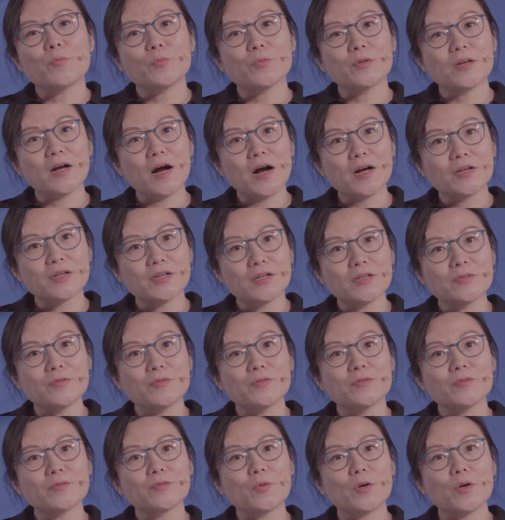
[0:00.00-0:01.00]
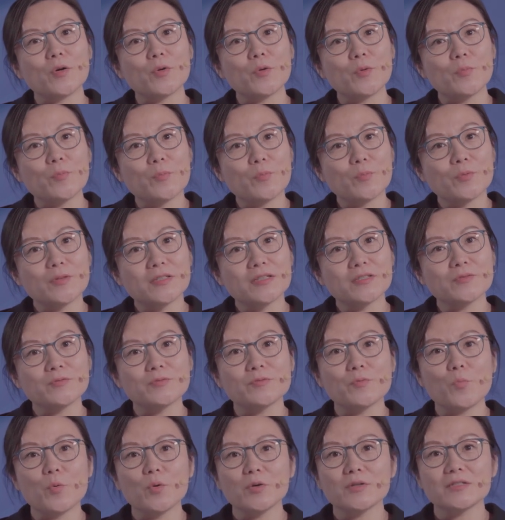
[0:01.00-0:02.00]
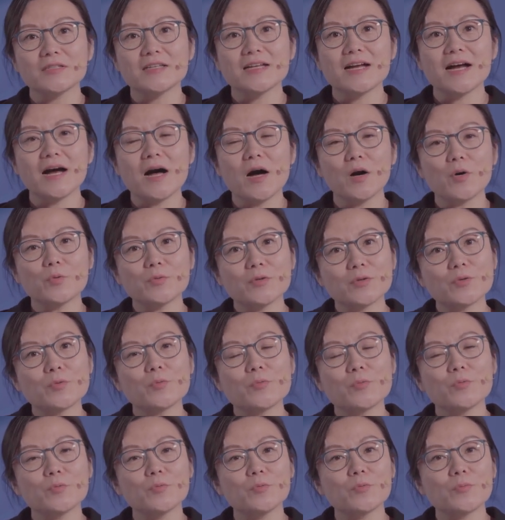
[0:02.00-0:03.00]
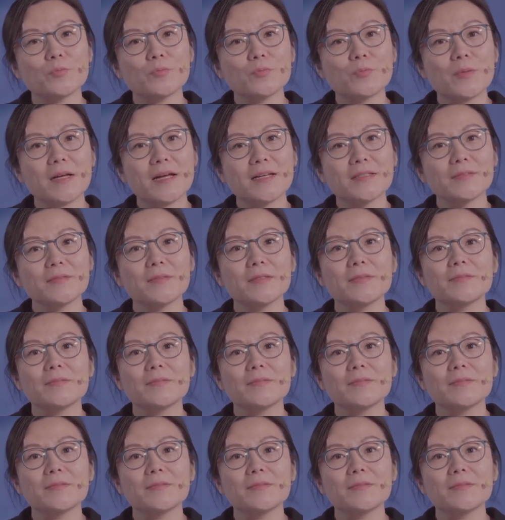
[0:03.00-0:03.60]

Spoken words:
production from Europe with a small CO2 footprint.